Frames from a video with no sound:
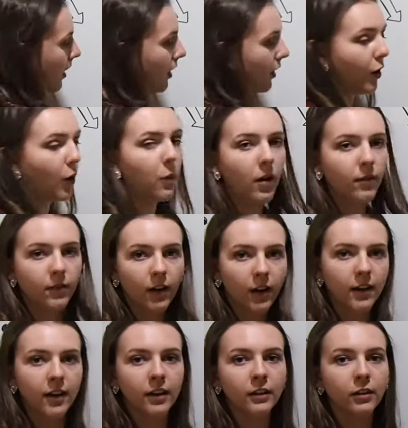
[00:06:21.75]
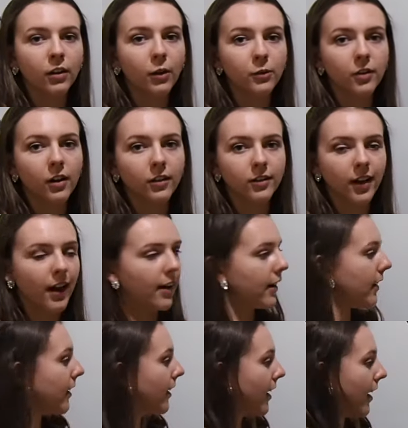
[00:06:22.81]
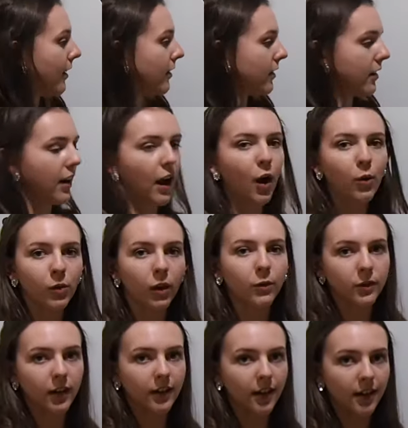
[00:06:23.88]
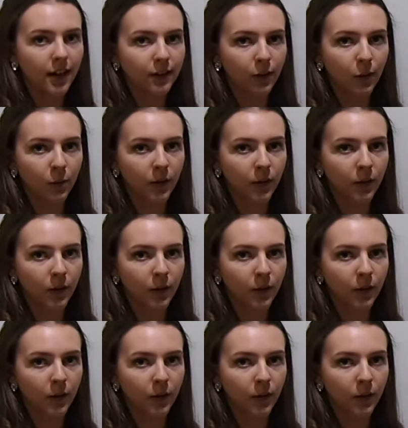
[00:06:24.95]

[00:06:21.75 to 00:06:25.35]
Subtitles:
And I go off on a close haul tack and see how close I can get to the